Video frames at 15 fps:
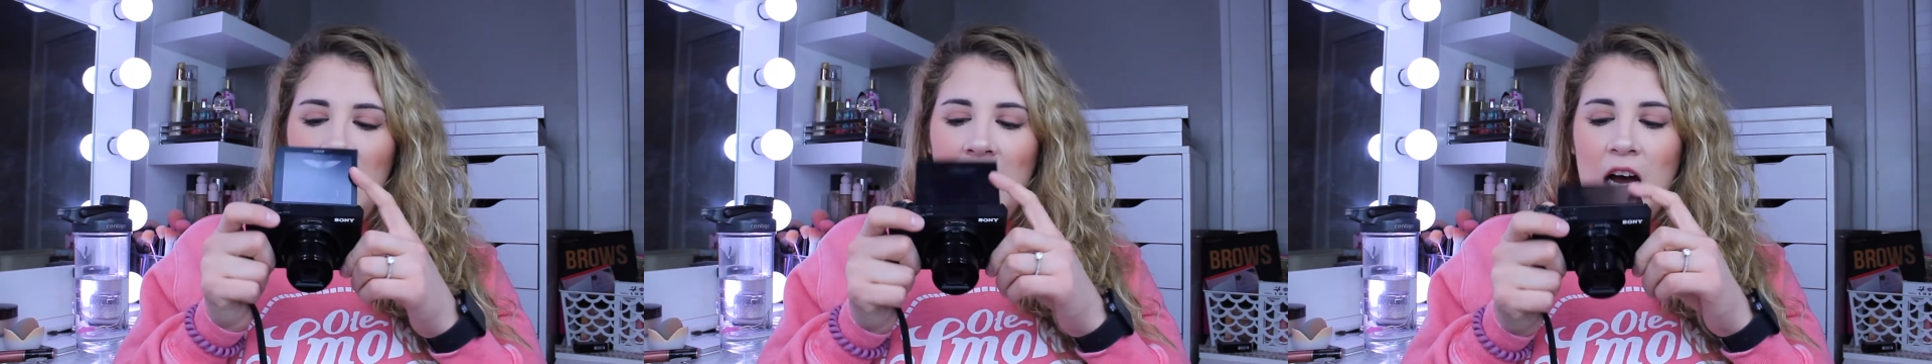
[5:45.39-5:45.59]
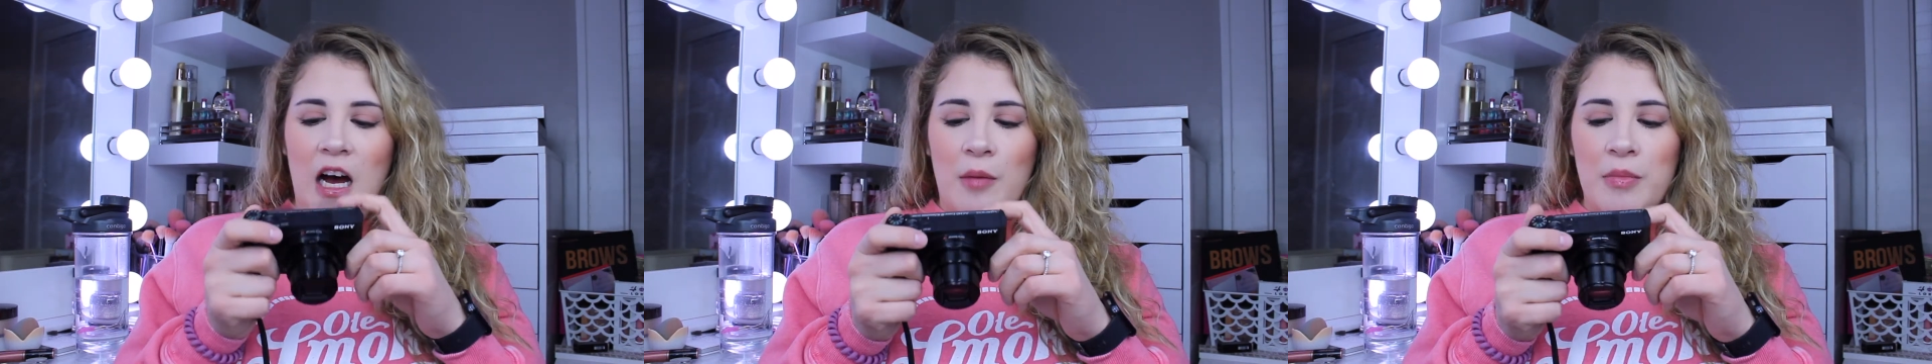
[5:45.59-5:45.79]

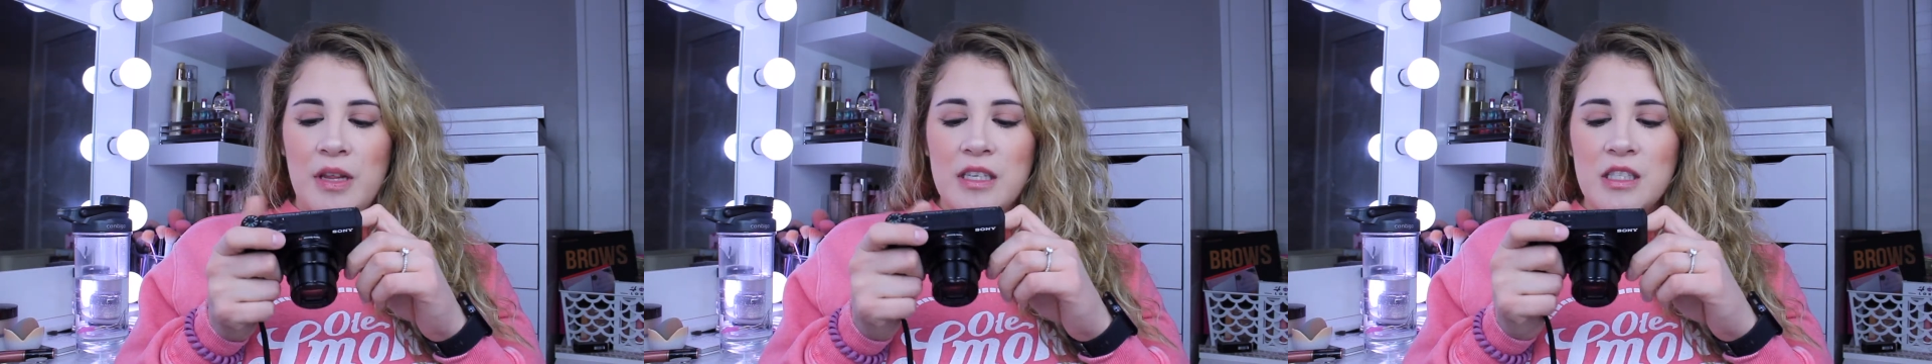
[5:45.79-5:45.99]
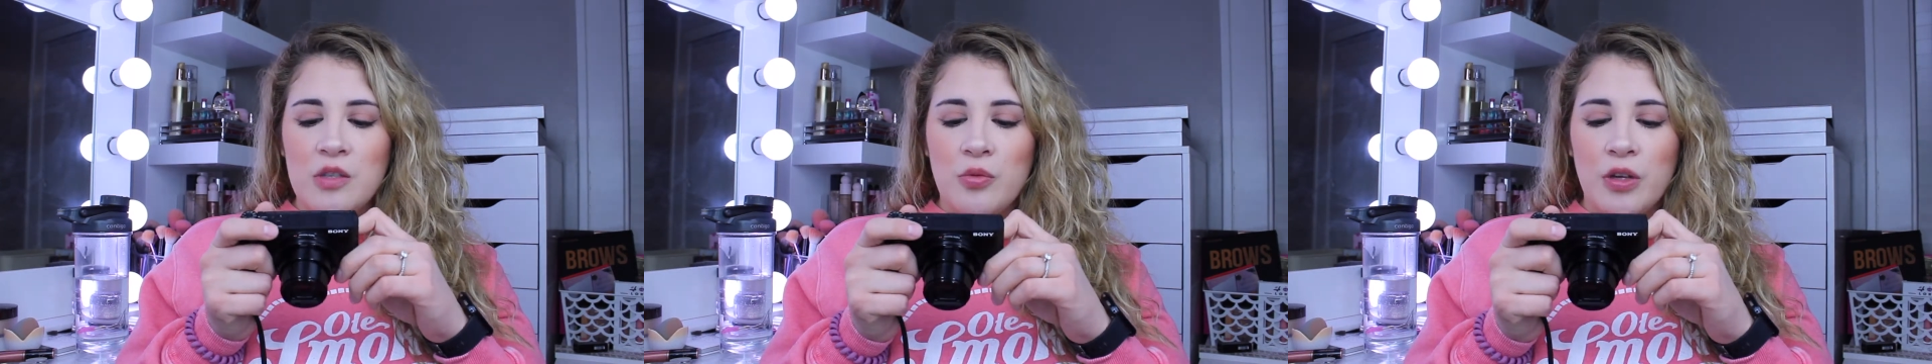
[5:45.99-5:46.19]
But
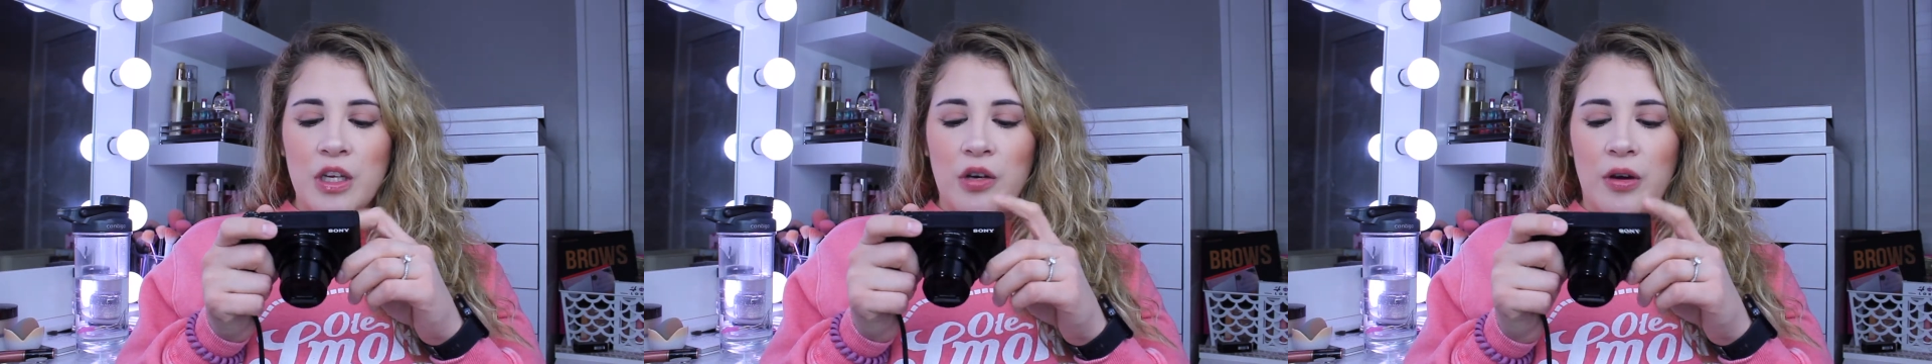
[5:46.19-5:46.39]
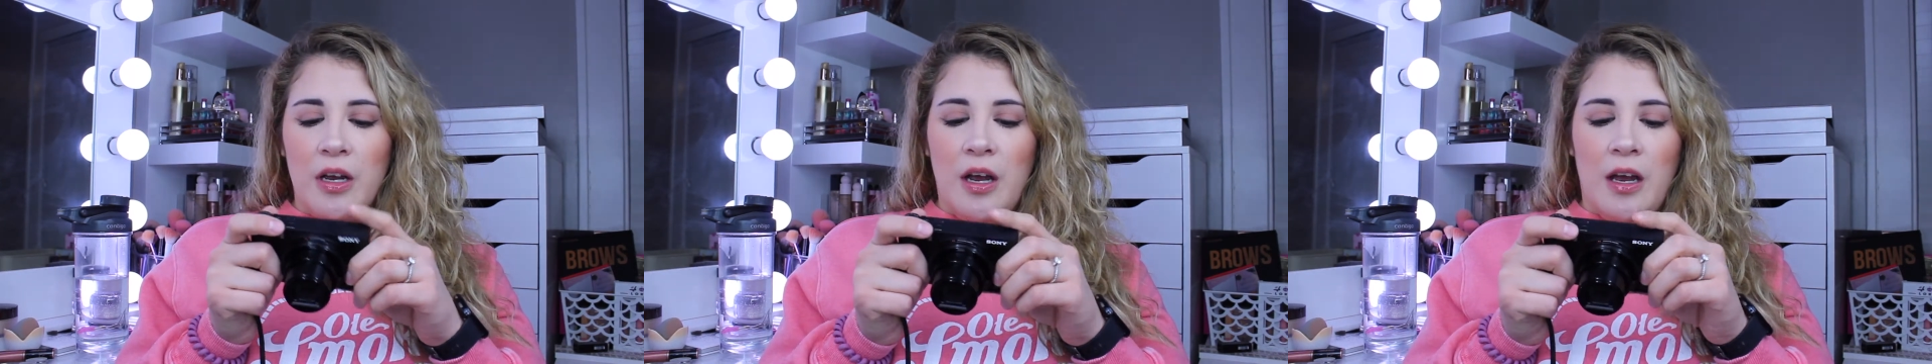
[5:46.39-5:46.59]
this is really
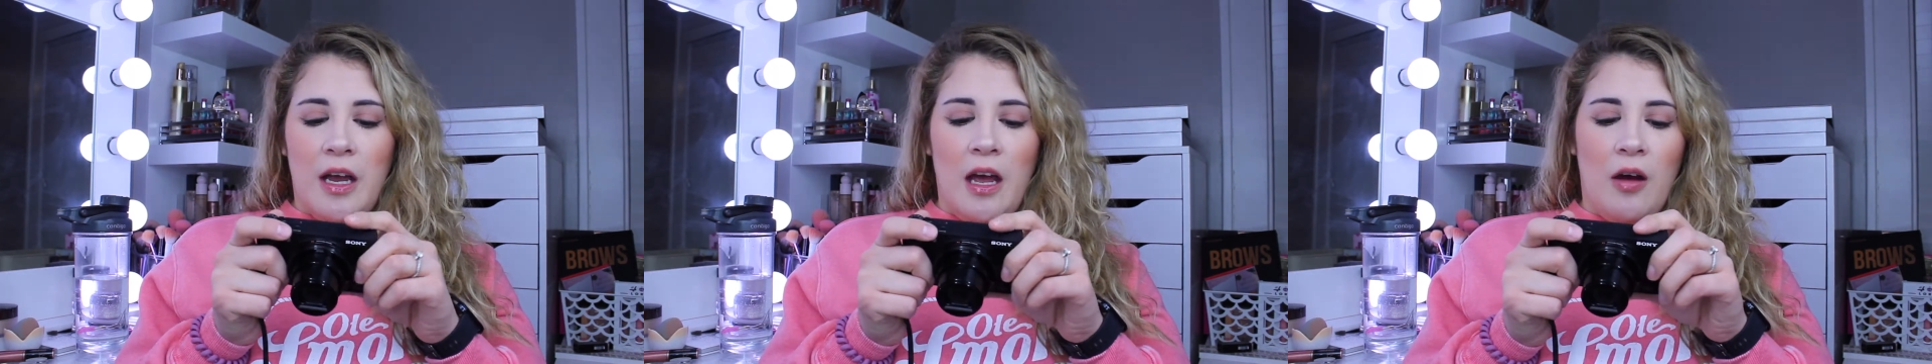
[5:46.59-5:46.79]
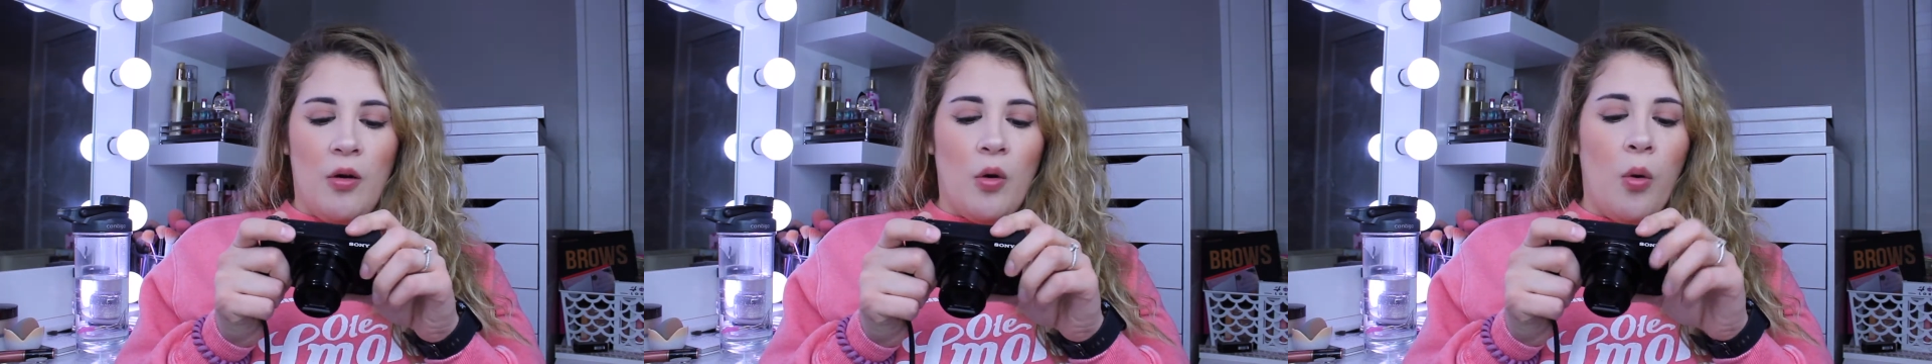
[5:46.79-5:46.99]
great
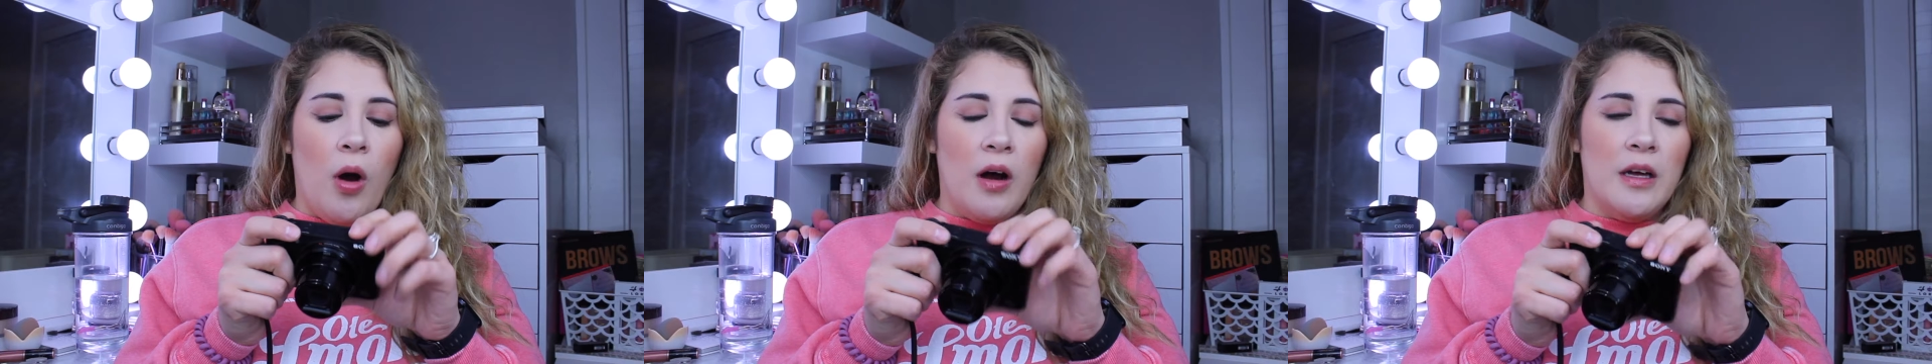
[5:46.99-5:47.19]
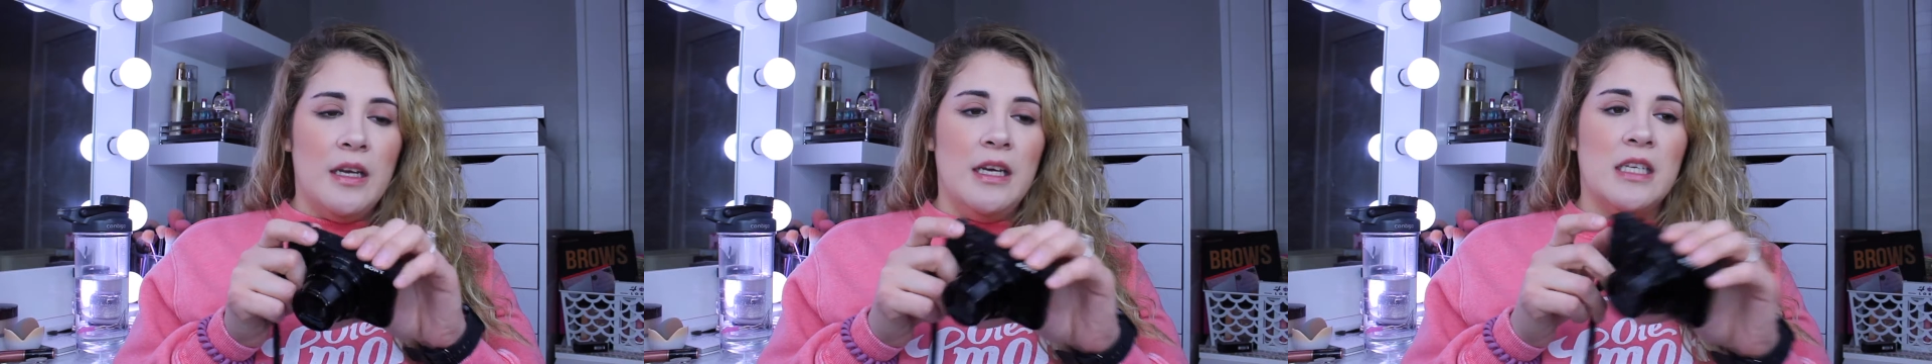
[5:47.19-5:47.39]

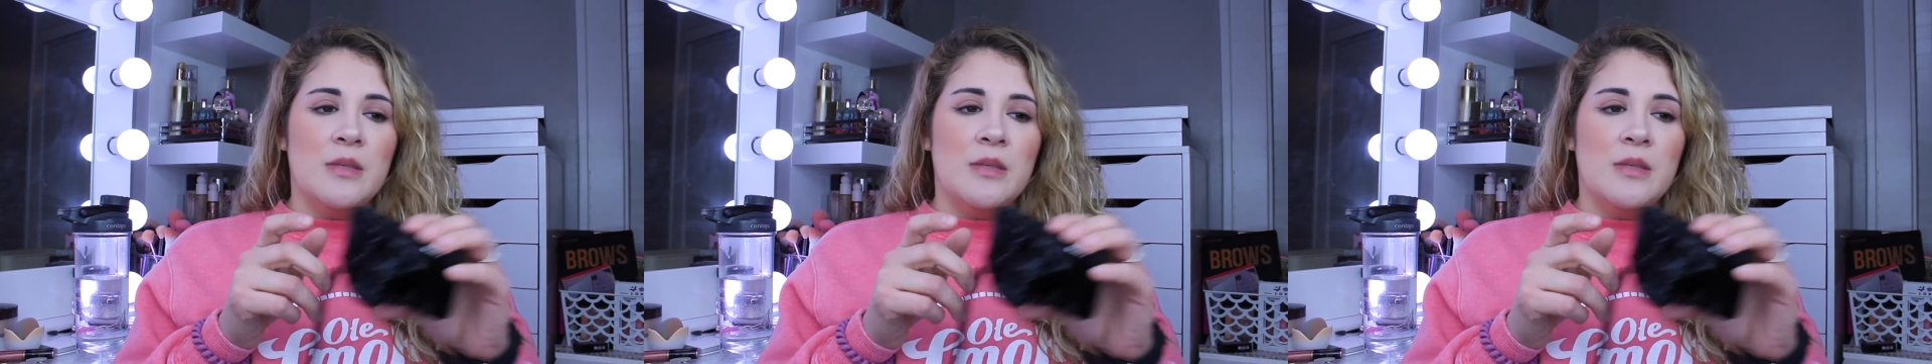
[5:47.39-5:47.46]
quality,